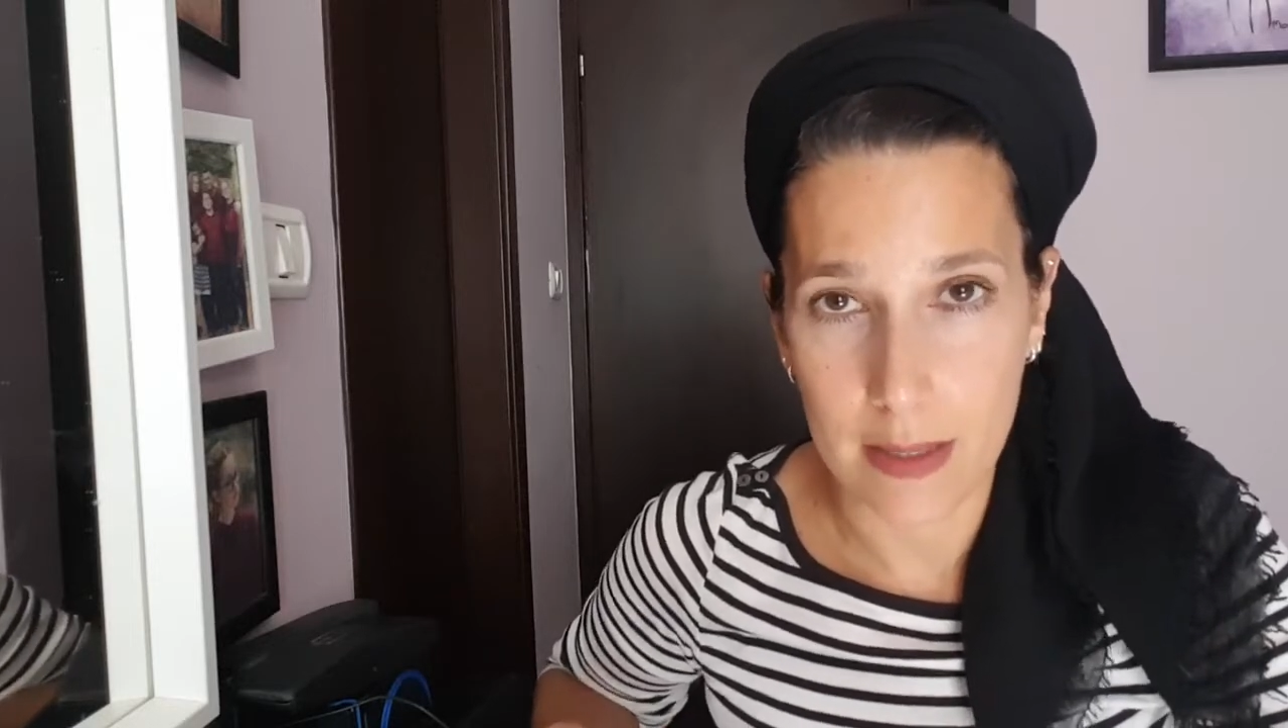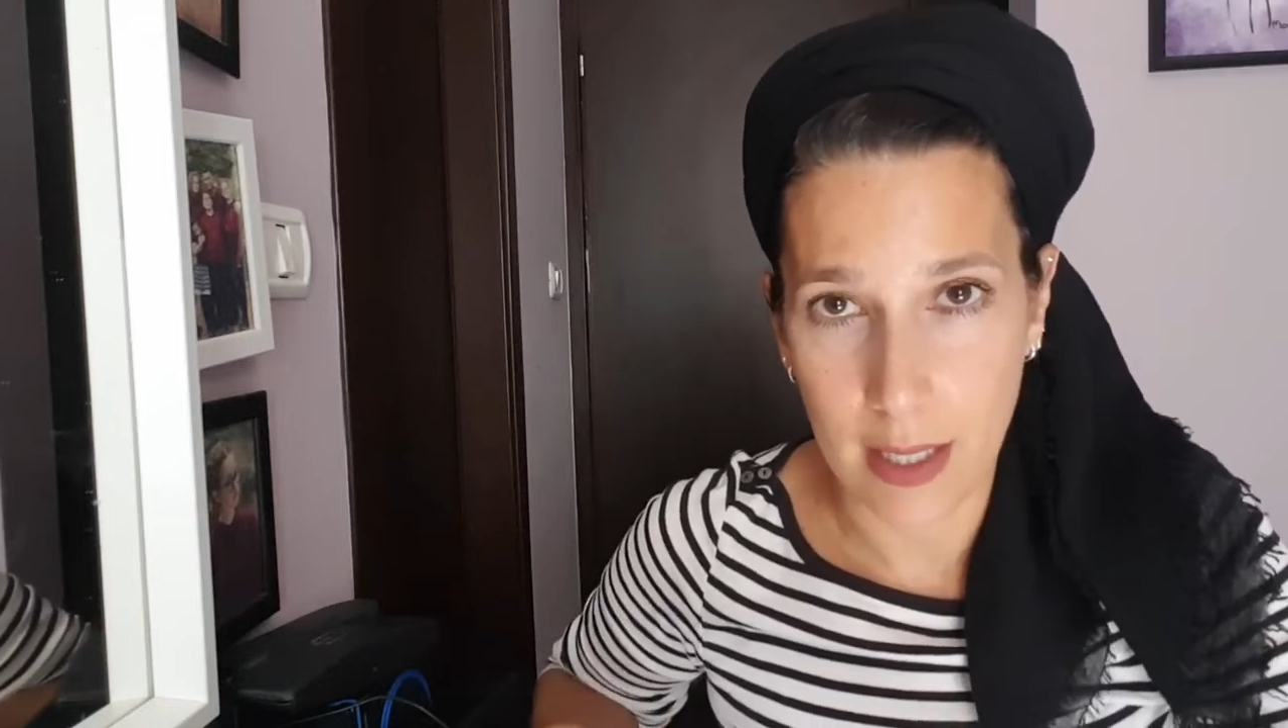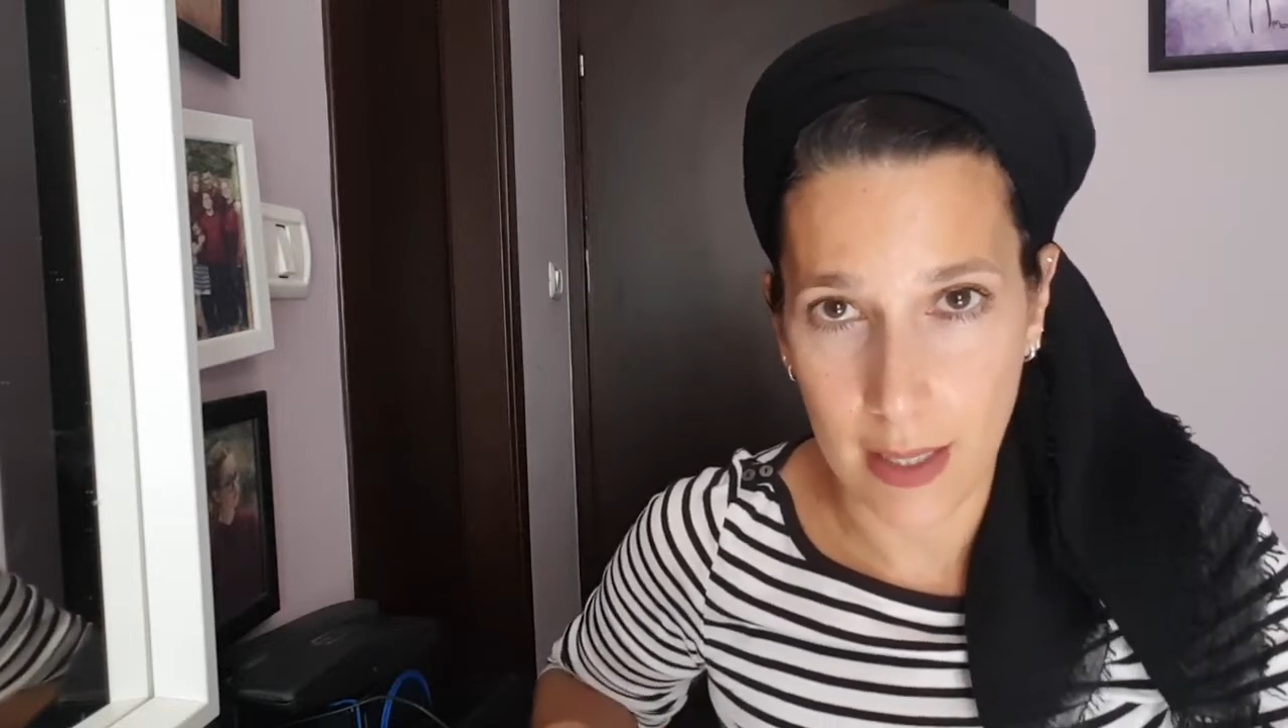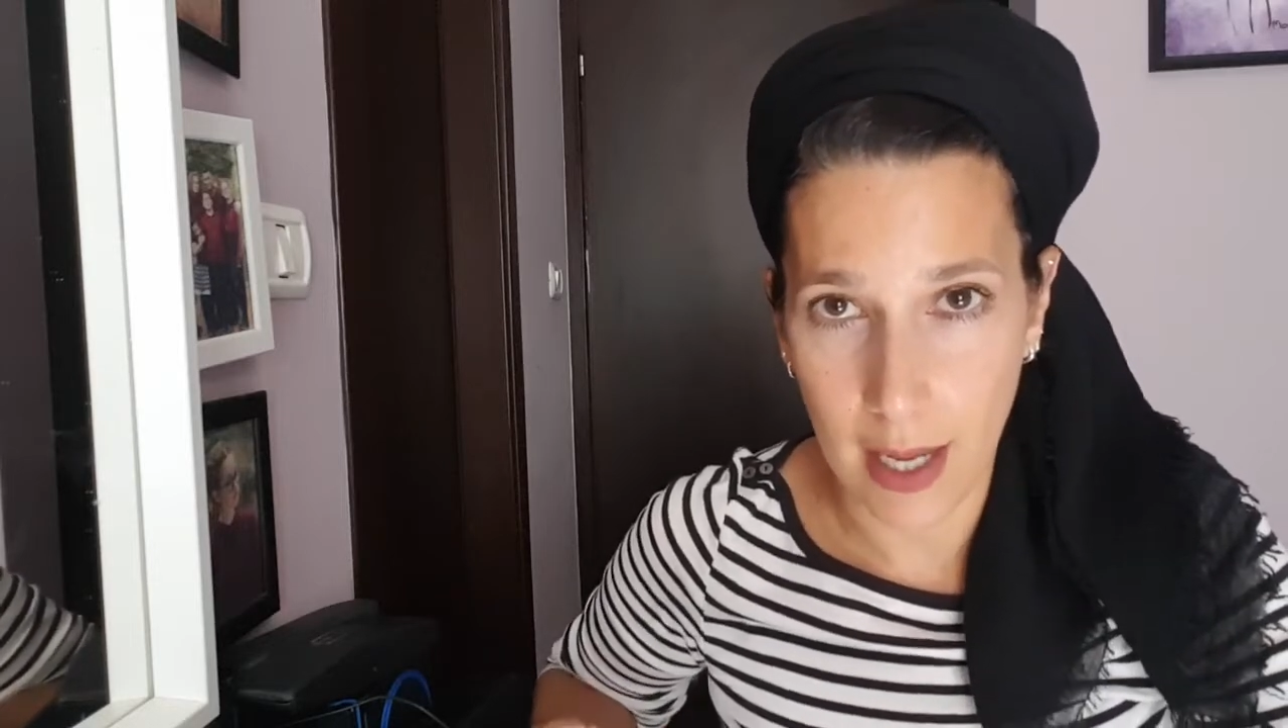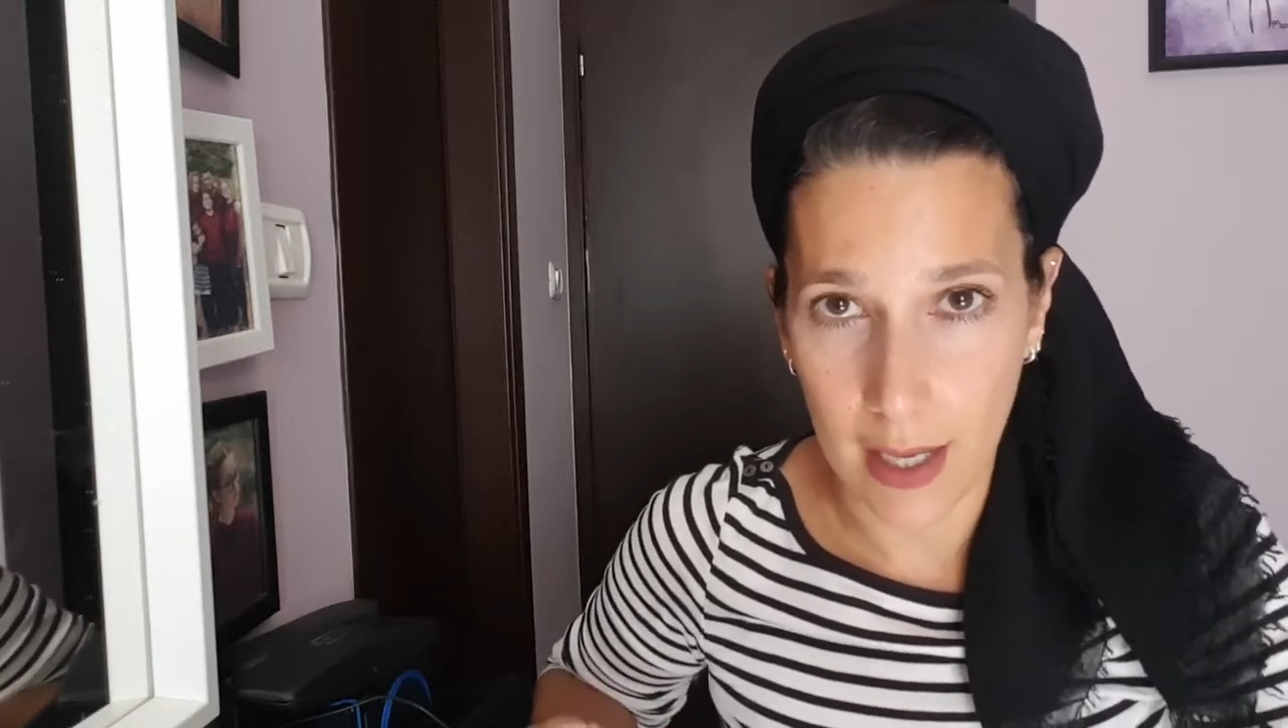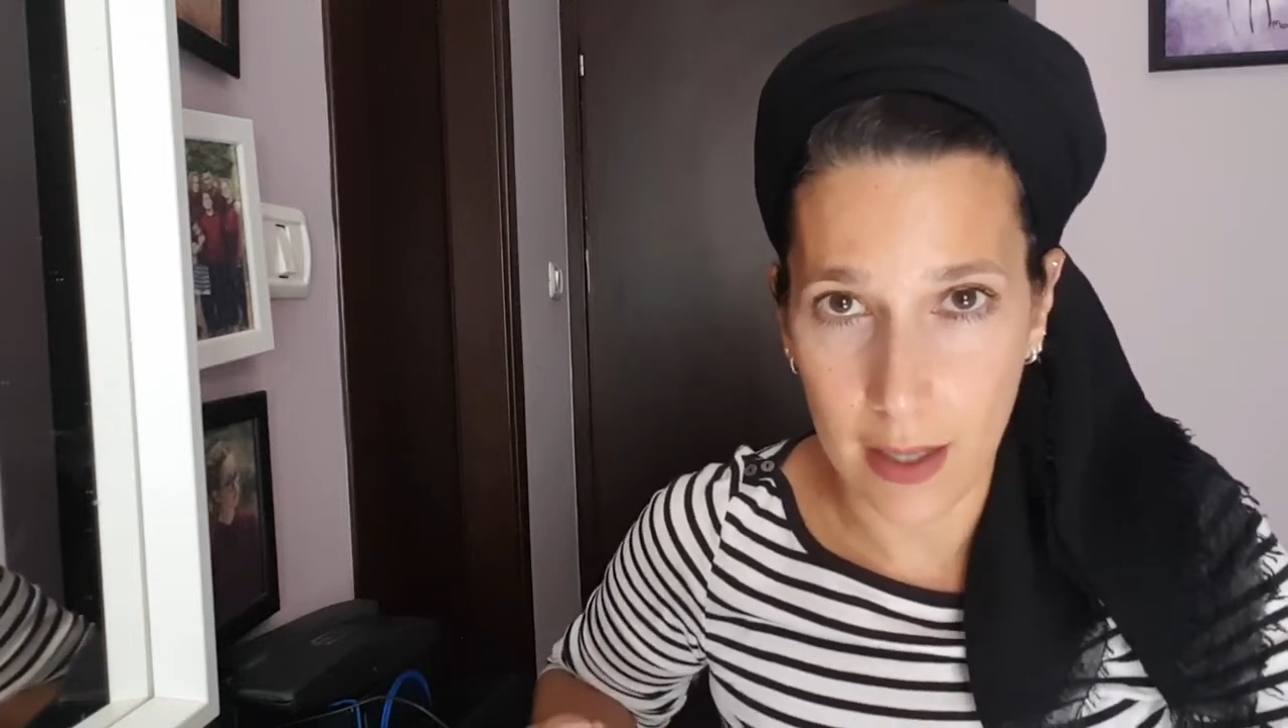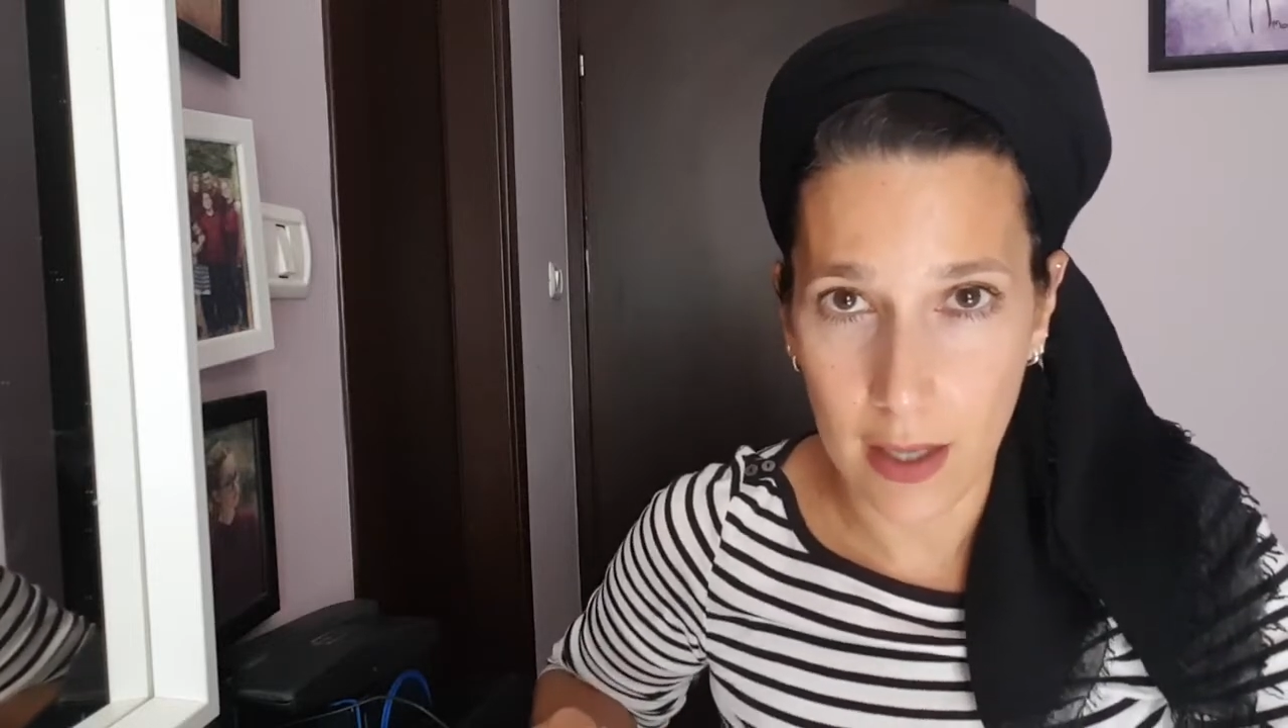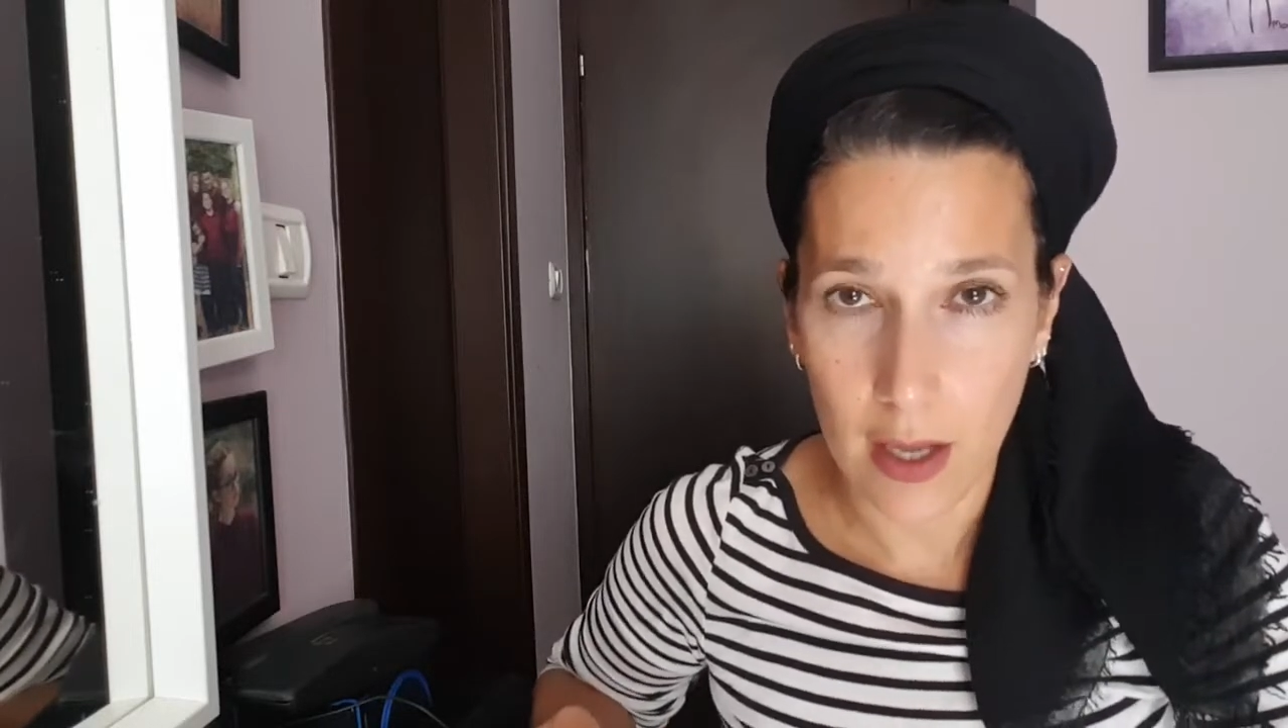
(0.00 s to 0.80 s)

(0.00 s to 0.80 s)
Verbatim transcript: in Tanakh.